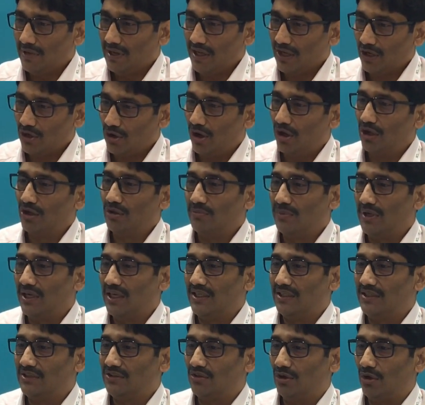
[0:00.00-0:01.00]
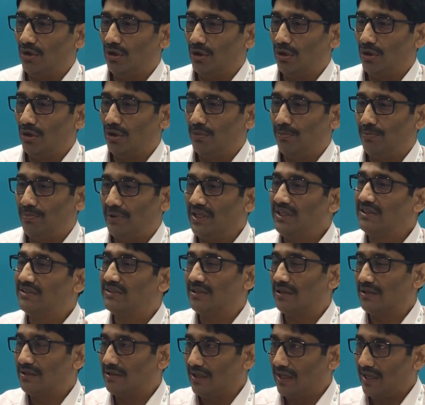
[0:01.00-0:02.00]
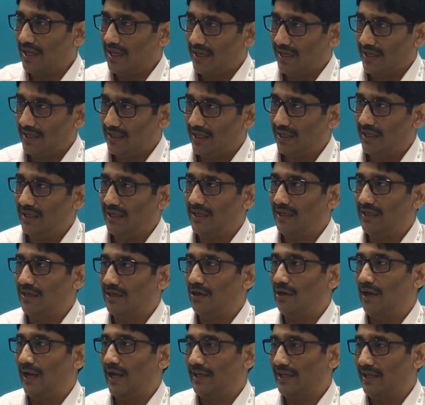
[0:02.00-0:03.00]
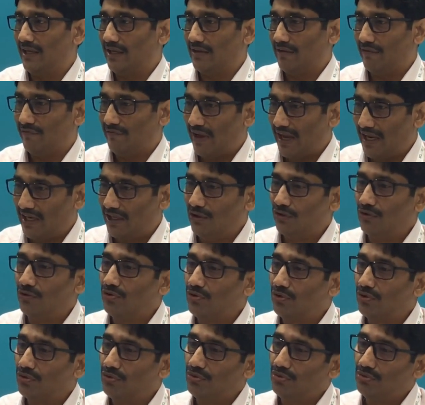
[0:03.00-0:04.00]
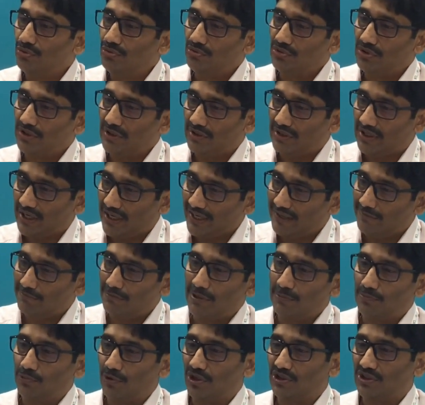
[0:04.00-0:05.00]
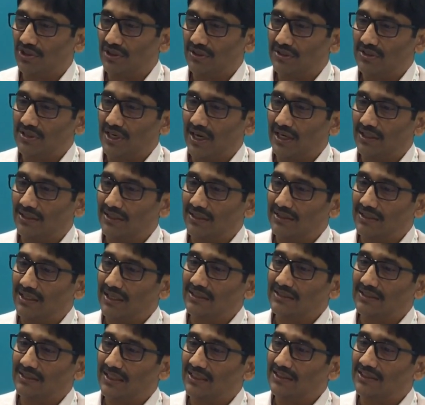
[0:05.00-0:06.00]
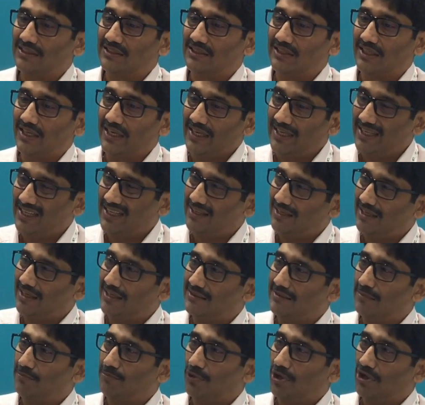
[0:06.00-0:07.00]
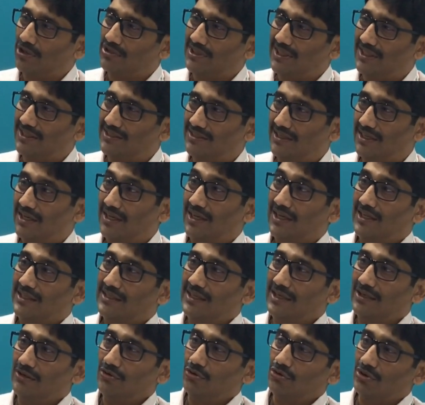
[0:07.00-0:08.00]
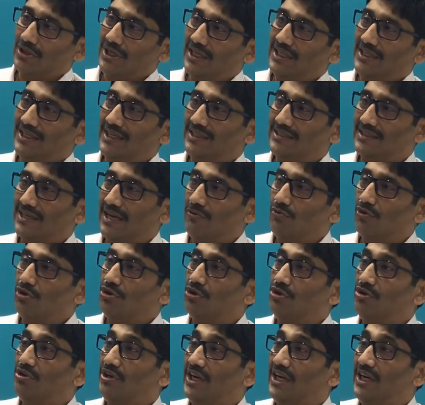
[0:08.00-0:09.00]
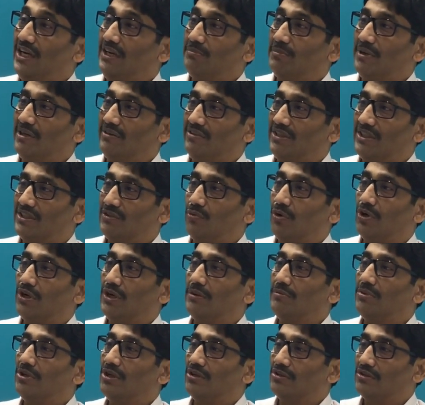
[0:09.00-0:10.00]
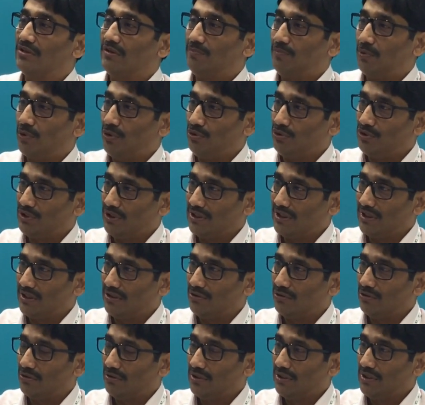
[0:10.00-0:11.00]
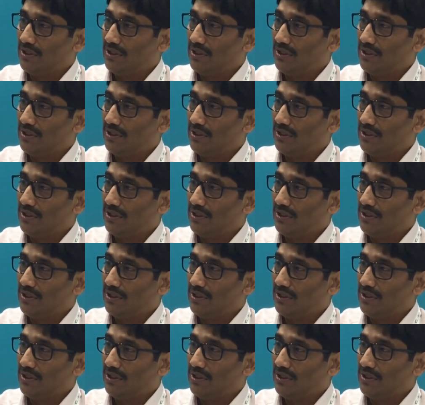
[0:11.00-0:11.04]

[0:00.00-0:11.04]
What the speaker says: economize or bring circularity and value to the treatment process rather than just treat it as a process that okay, yes, I want to treat my wastewater because of pollution control,